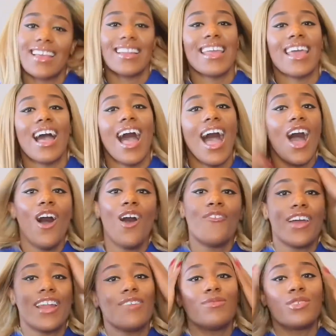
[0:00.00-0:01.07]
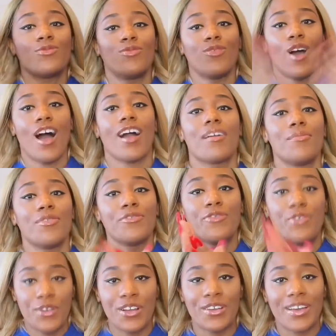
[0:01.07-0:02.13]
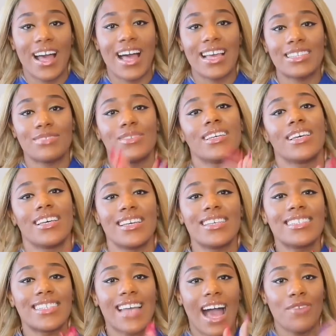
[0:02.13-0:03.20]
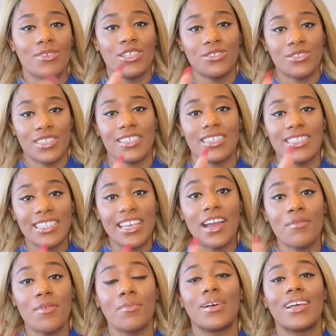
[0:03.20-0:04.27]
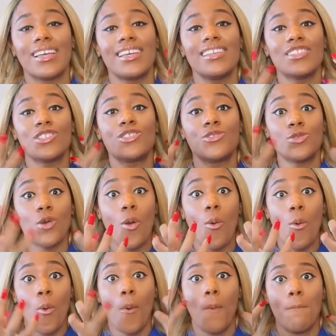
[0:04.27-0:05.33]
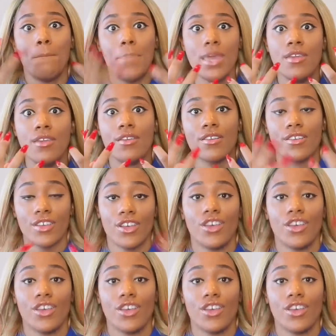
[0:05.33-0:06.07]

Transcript: Now I already was vlogging before, you guys, because I was using this camera, but it's so big,